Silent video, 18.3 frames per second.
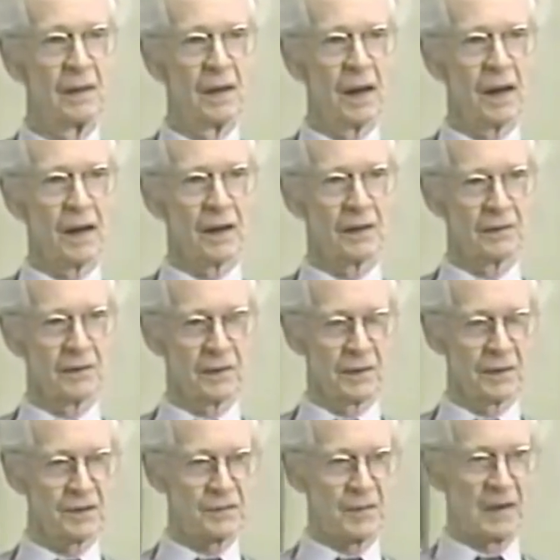and
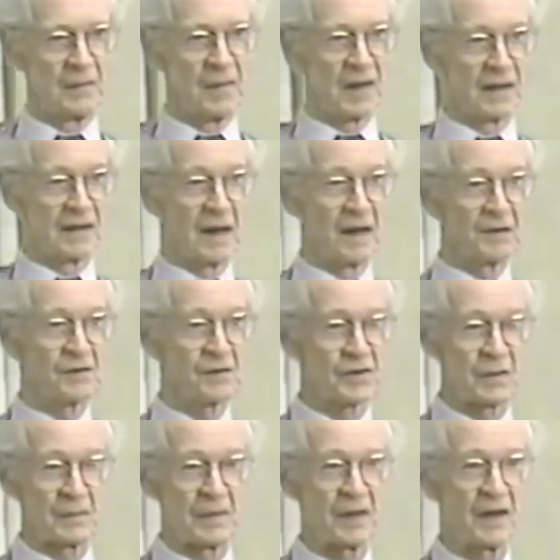experimental
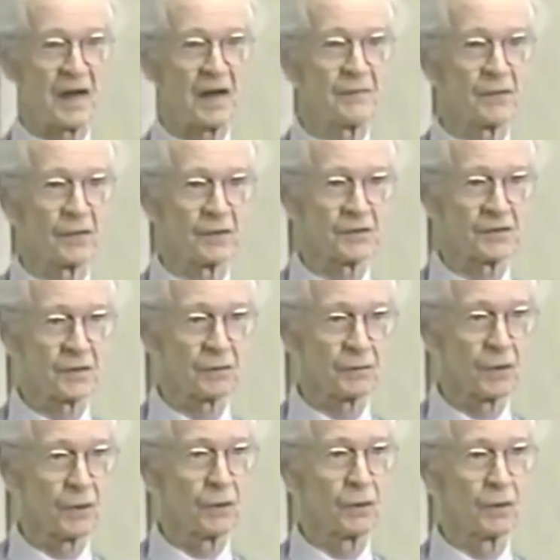analysis of behavior is the
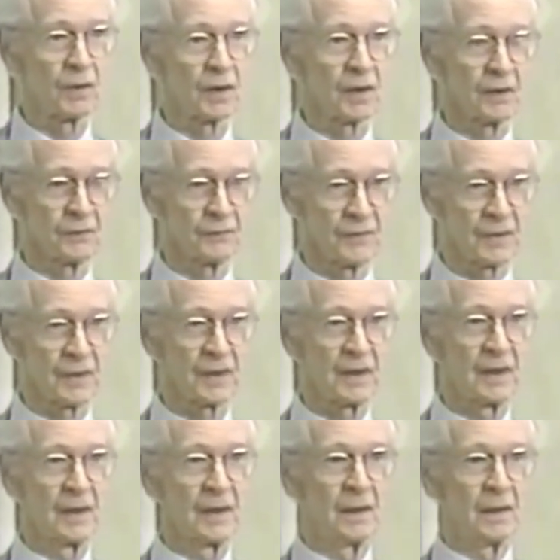role of the
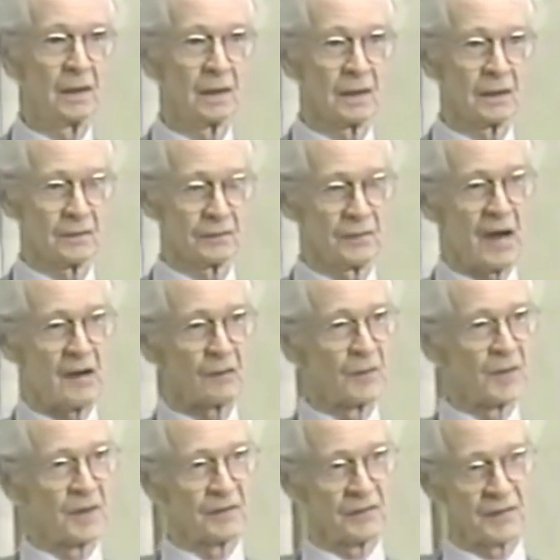
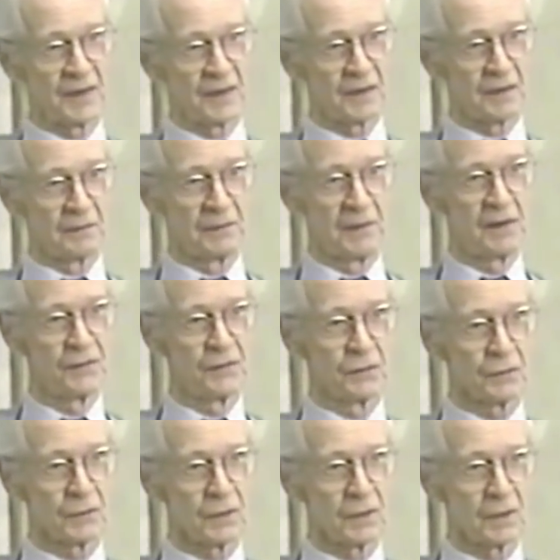environment of the
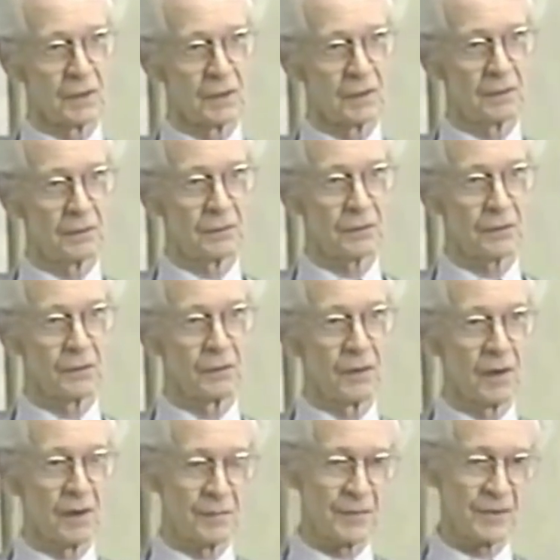individual
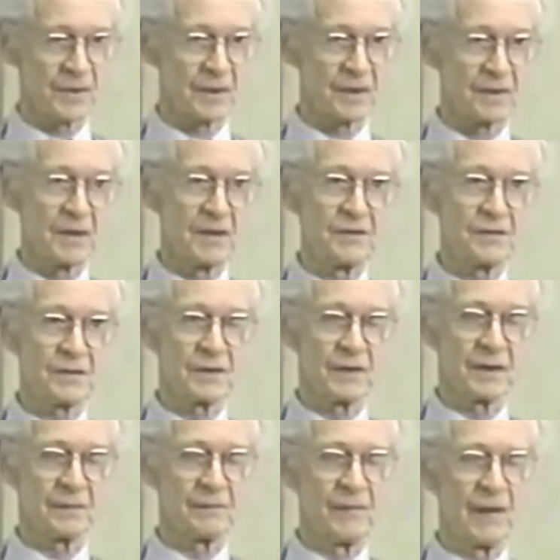through operant
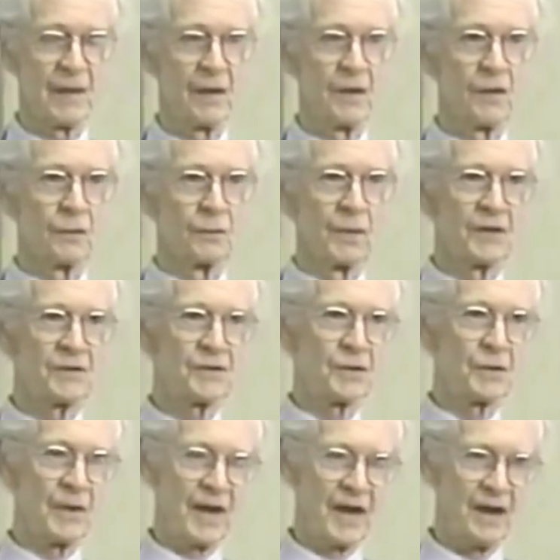conditioning. Once
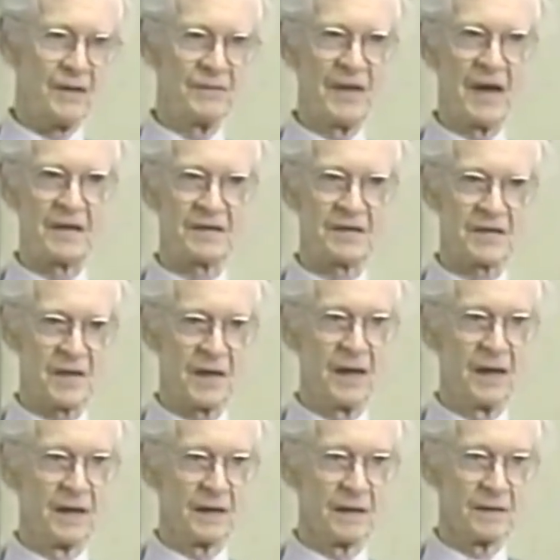you have that
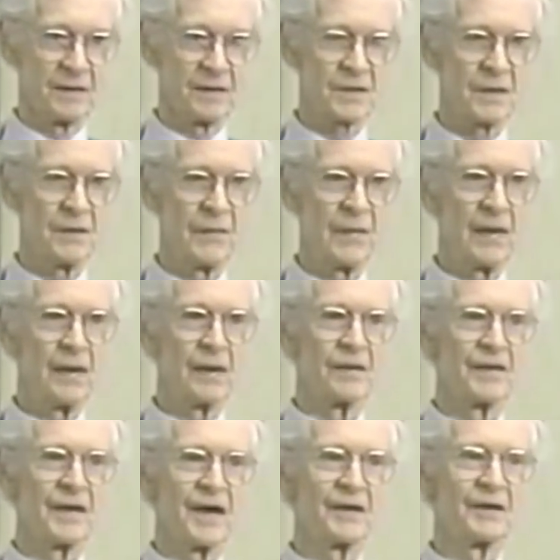science,
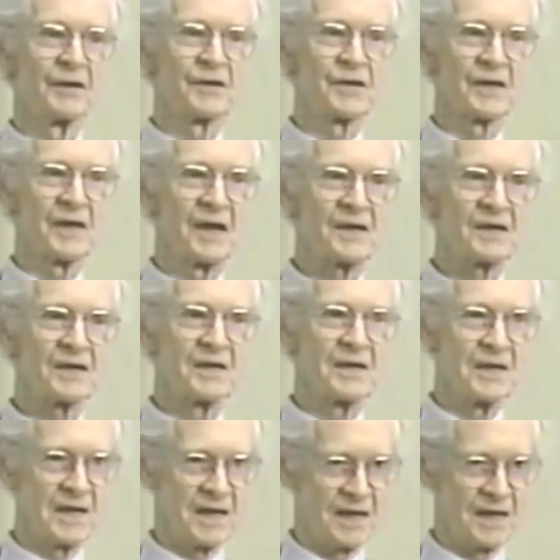then there's less
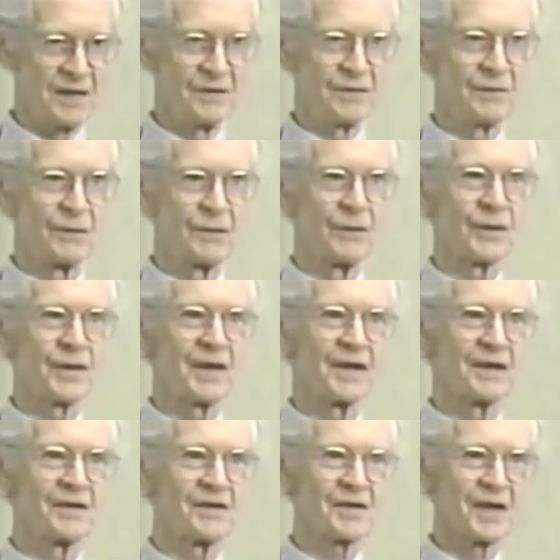need to look
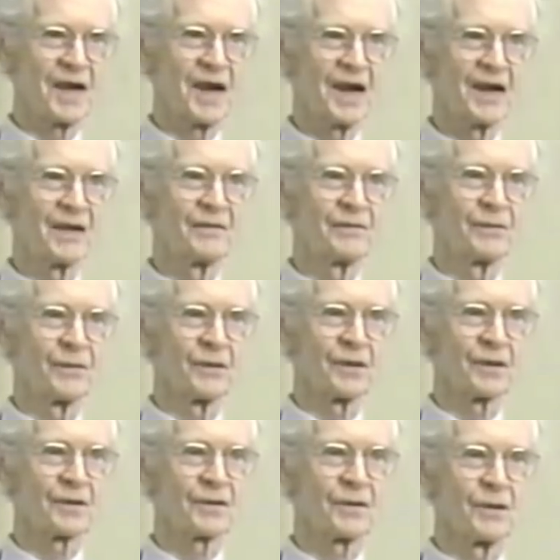inside for
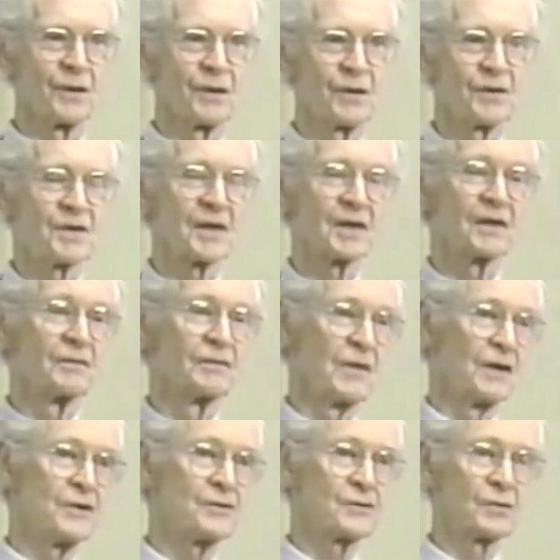a cause, and
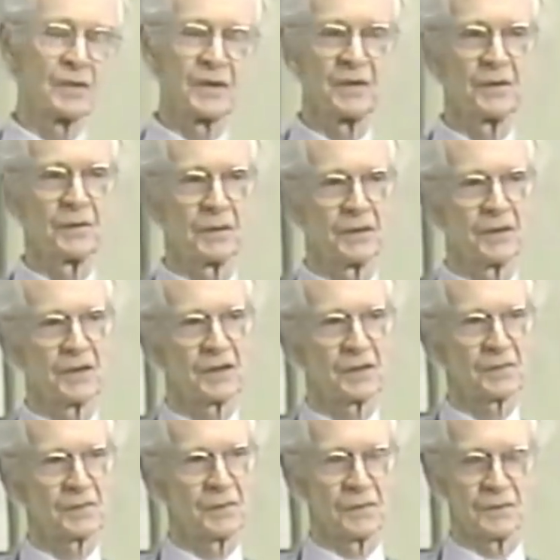eventually you
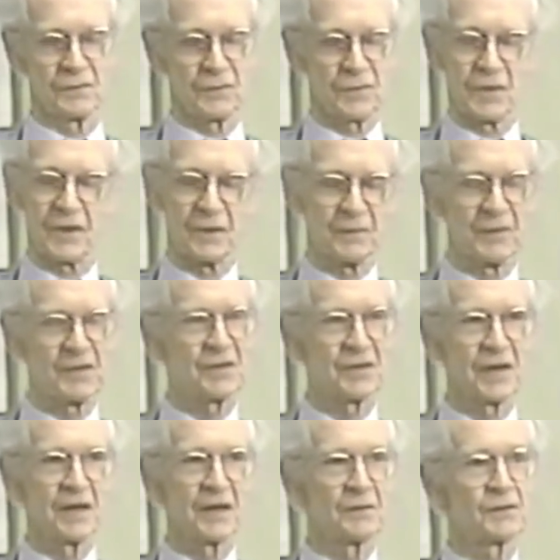can simply
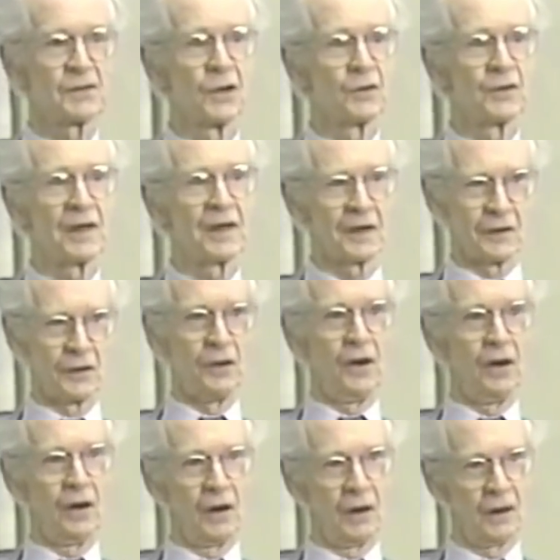say there's no need at
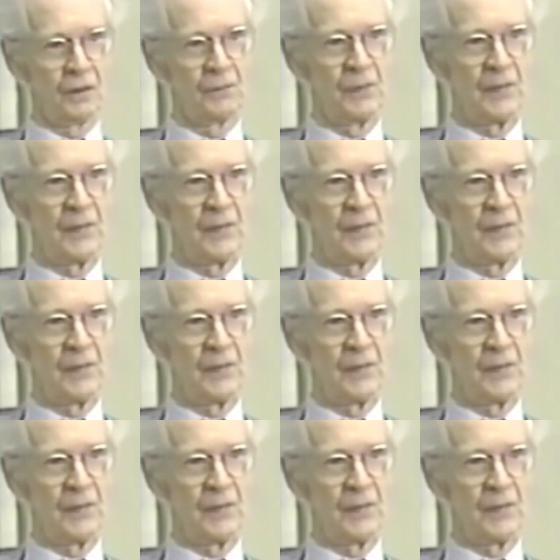all,